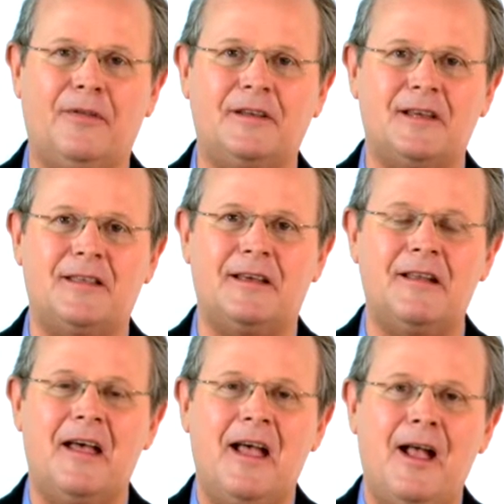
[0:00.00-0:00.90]
They say that
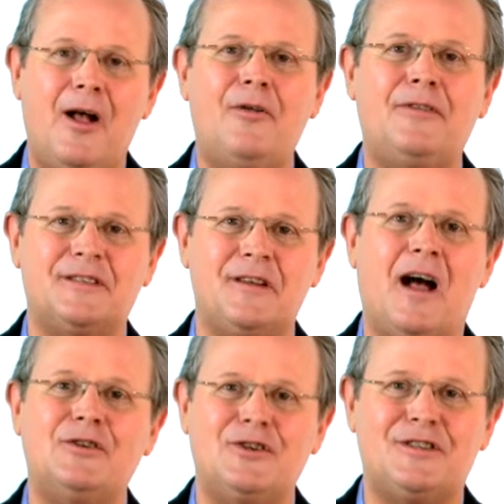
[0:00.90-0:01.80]
health is
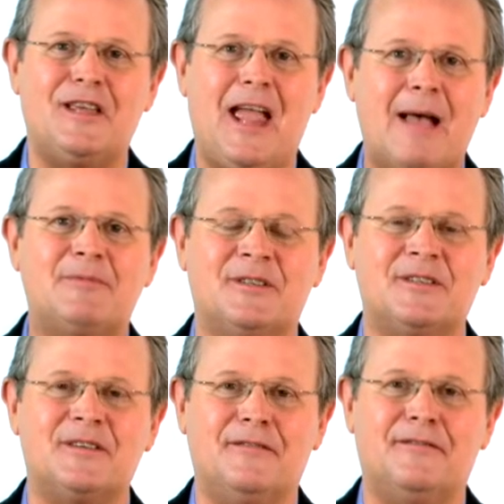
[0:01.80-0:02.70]
not just the
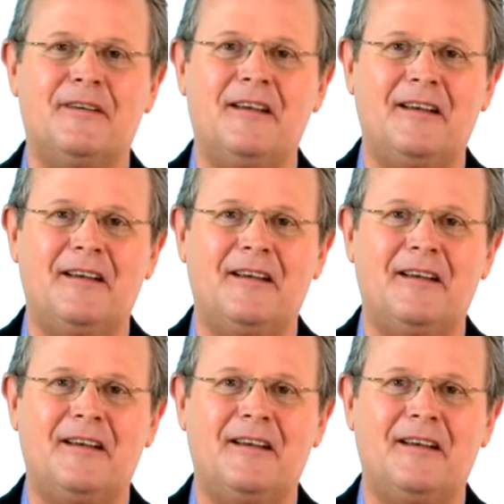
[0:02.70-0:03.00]
absence of,